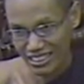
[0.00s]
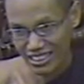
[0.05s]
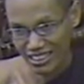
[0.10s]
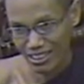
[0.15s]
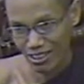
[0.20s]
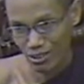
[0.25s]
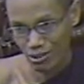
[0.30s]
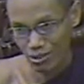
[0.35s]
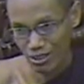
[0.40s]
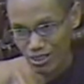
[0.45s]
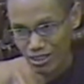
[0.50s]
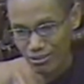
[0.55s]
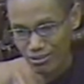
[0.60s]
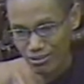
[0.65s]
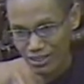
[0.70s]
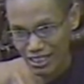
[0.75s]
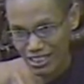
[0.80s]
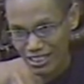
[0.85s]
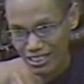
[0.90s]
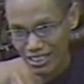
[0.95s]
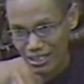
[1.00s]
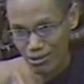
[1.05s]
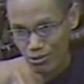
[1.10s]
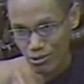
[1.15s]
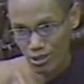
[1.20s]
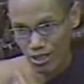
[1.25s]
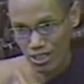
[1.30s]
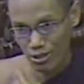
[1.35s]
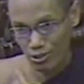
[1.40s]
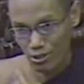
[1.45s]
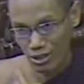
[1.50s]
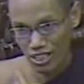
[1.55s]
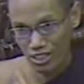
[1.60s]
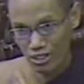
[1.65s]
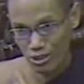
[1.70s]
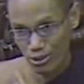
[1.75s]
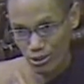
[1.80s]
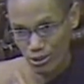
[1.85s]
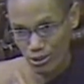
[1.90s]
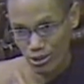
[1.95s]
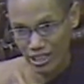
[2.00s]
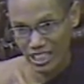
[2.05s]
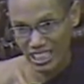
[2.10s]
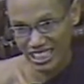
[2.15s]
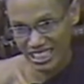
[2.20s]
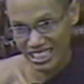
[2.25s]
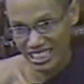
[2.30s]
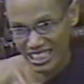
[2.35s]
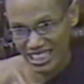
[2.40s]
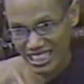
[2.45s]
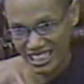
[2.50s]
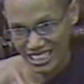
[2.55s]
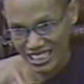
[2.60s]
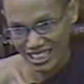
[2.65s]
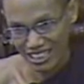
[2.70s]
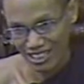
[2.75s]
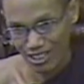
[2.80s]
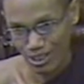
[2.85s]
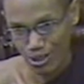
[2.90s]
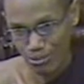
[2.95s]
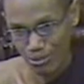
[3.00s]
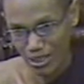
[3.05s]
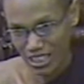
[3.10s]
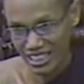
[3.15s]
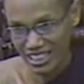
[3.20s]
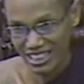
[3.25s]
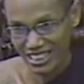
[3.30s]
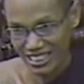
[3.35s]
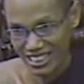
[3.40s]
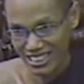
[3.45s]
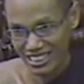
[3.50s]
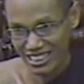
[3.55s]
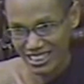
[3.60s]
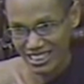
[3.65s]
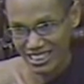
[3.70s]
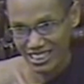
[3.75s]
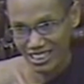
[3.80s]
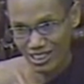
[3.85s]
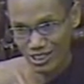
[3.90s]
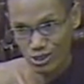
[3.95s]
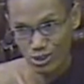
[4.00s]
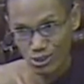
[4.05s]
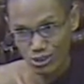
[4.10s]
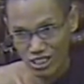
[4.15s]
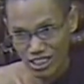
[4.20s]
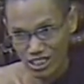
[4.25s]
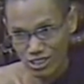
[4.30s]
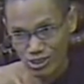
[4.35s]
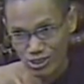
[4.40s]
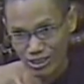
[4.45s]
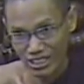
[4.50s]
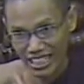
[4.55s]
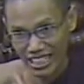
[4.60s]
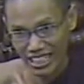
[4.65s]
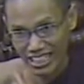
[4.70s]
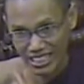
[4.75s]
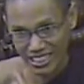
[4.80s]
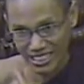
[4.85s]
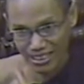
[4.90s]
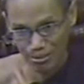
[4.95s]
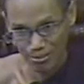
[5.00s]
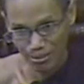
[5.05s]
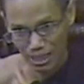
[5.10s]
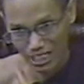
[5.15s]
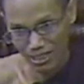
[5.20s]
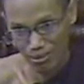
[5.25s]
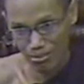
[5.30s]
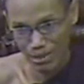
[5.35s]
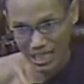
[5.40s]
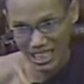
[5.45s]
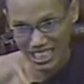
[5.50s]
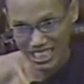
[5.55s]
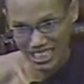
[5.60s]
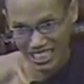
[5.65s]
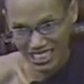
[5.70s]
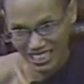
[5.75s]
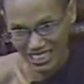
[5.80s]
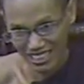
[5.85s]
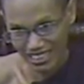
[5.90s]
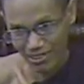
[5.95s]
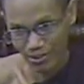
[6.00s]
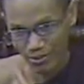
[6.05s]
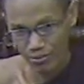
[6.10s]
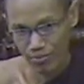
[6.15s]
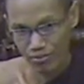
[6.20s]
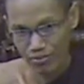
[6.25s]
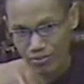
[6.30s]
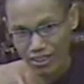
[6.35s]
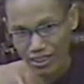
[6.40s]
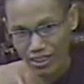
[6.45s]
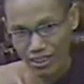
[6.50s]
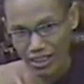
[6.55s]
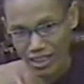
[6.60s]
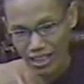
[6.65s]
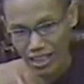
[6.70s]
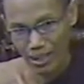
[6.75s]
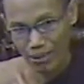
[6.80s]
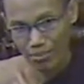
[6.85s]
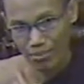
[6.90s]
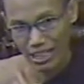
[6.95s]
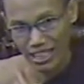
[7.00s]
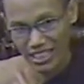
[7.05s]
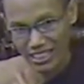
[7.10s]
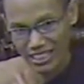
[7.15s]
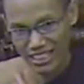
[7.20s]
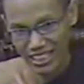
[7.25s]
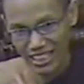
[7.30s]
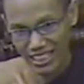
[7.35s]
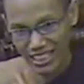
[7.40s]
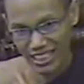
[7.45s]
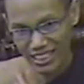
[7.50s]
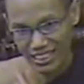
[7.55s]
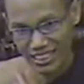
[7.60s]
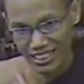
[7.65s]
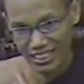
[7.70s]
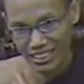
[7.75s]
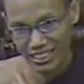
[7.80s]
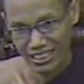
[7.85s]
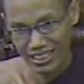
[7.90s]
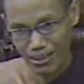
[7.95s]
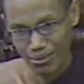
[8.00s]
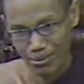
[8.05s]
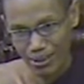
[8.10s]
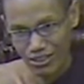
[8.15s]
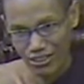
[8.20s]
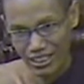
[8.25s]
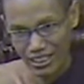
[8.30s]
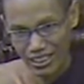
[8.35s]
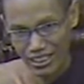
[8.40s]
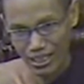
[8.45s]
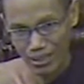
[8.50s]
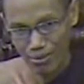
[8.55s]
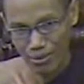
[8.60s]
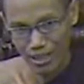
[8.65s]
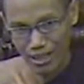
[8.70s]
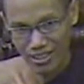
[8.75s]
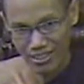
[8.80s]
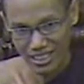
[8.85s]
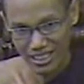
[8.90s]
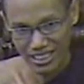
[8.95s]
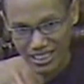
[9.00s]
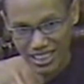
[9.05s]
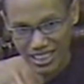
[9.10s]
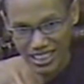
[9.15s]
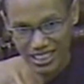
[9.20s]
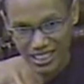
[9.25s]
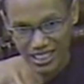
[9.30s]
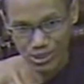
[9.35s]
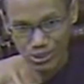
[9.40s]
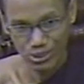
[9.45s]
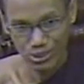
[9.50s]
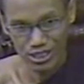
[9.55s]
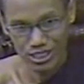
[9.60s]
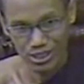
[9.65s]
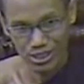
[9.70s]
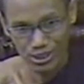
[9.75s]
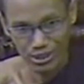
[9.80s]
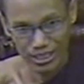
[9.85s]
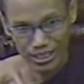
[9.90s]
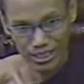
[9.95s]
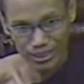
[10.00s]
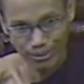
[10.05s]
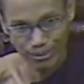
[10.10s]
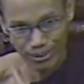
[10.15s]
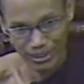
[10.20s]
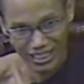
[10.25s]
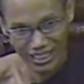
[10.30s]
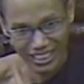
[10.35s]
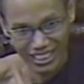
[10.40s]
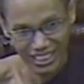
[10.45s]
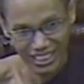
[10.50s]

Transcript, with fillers: so if uh, someone want to reach, normal thinking is you need to get much money. Uh, but uh, about the karma result, you need to give